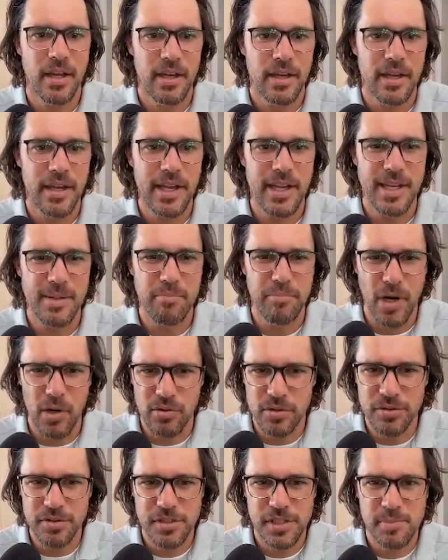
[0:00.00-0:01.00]
a
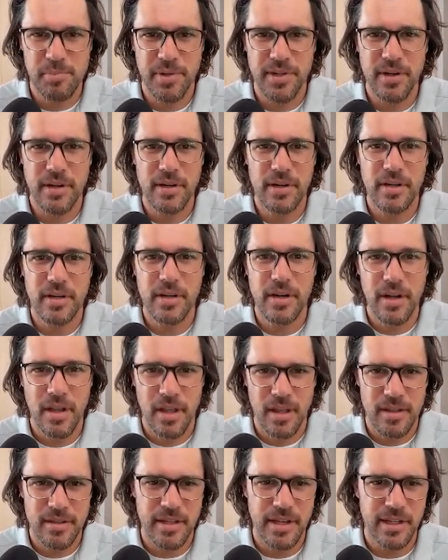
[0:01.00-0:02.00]
bone spur
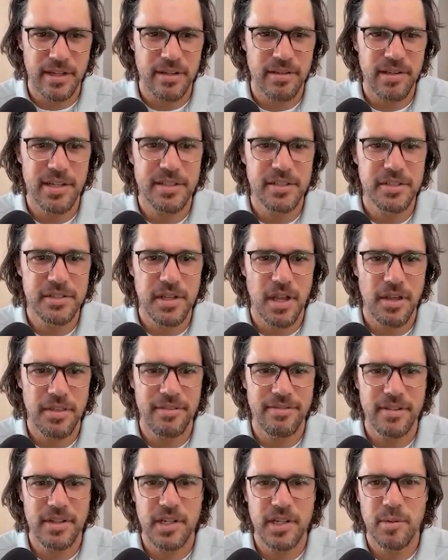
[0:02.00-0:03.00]
that grows on the
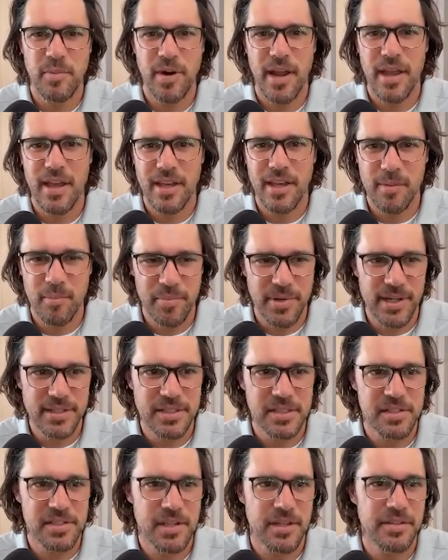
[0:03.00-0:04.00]
vertebrae and
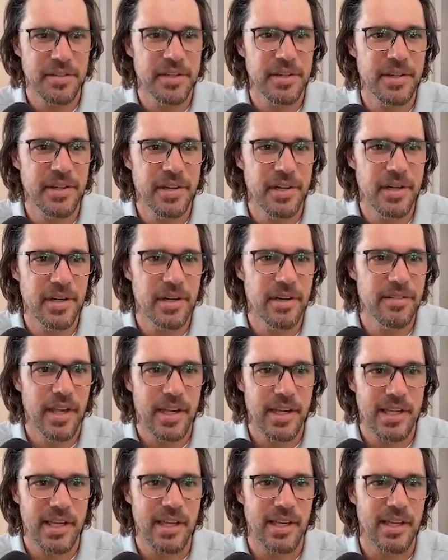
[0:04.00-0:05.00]
presses on the nerve.
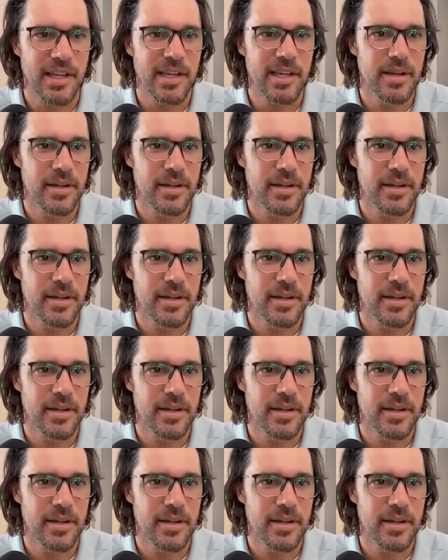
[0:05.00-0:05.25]
It can get